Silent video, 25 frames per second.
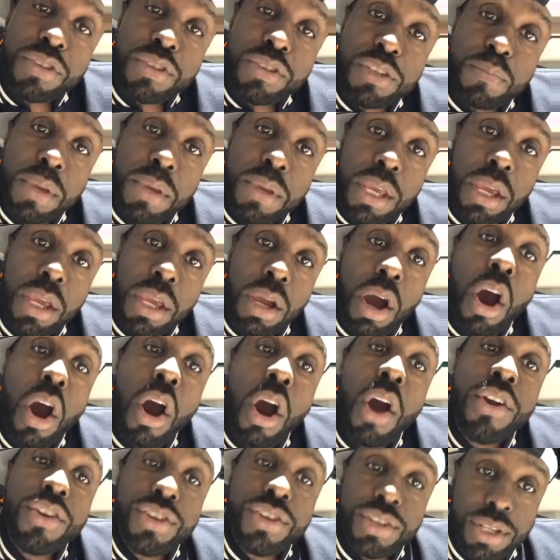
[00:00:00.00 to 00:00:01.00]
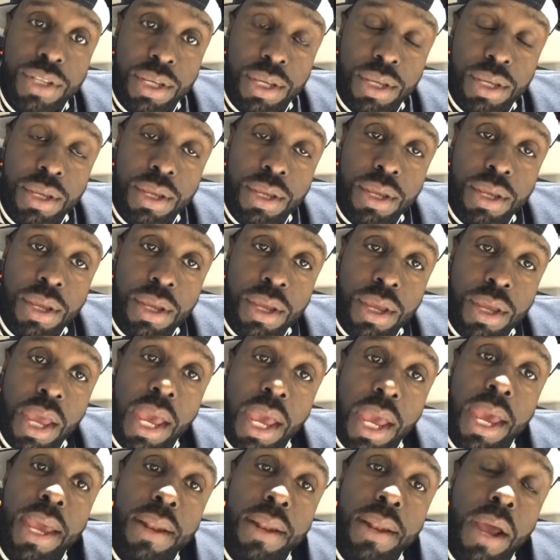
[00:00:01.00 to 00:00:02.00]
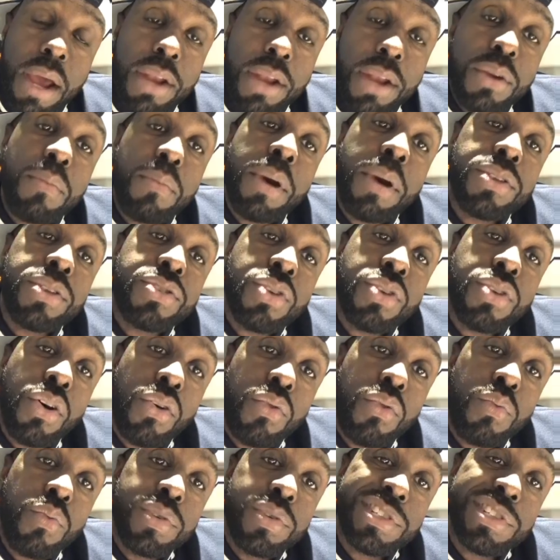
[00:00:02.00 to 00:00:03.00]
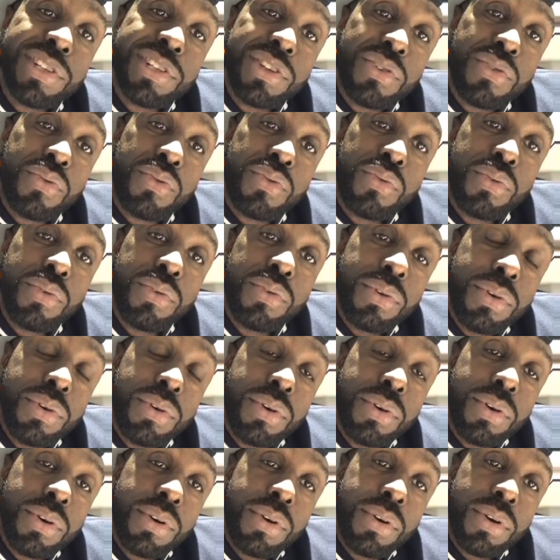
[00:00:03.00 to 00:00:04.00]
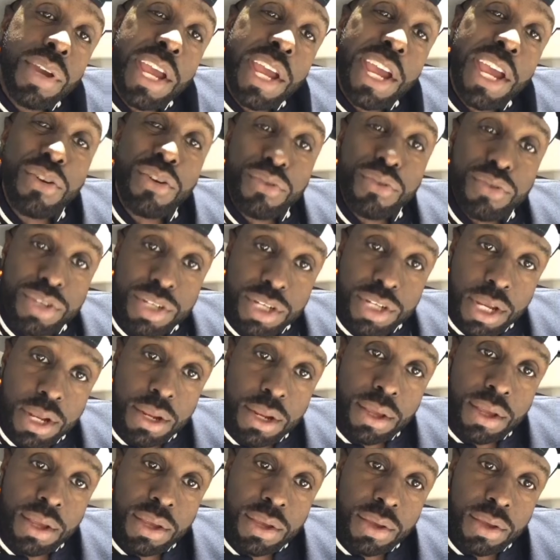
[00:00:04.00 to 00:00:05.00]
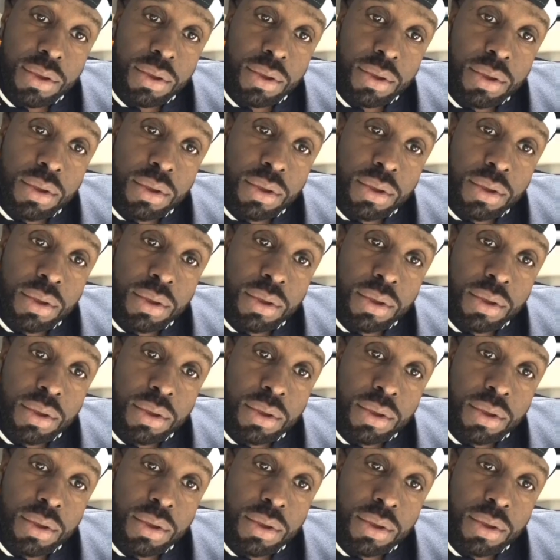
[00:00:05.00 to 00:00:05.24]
I was speaking harshly, and I know my tone was a little energetic.